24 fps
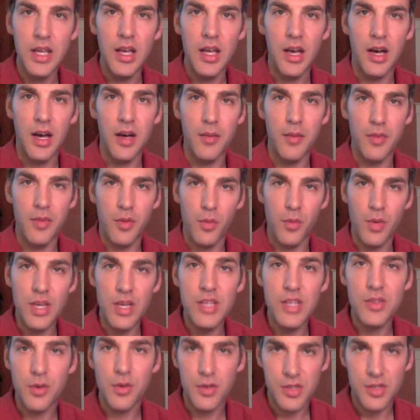The
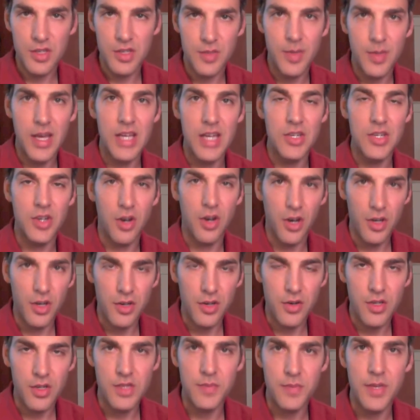resources page on
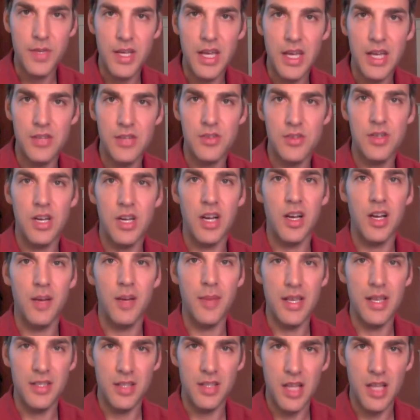chrisbeatcancer.com
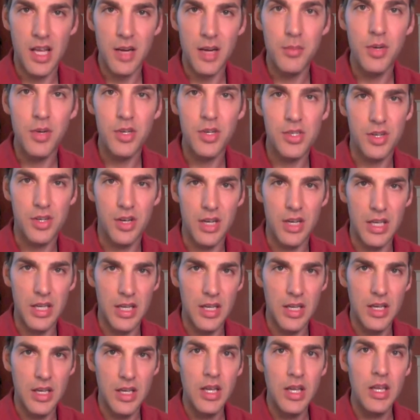has a lot of books on it,
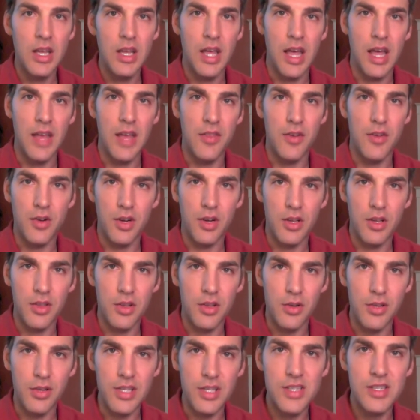and
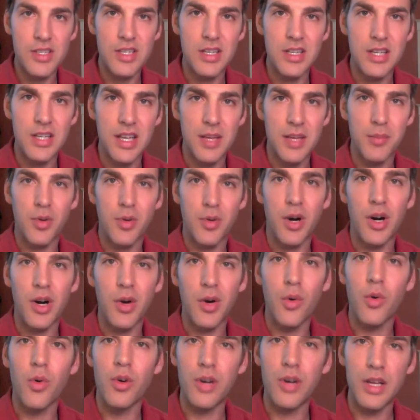they're listed in
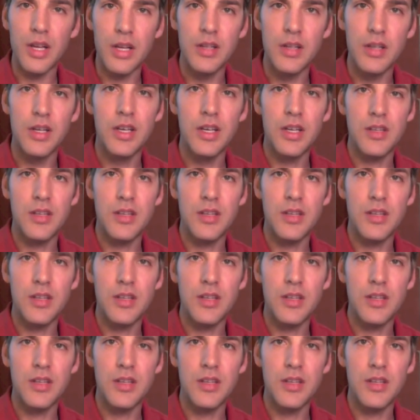priority.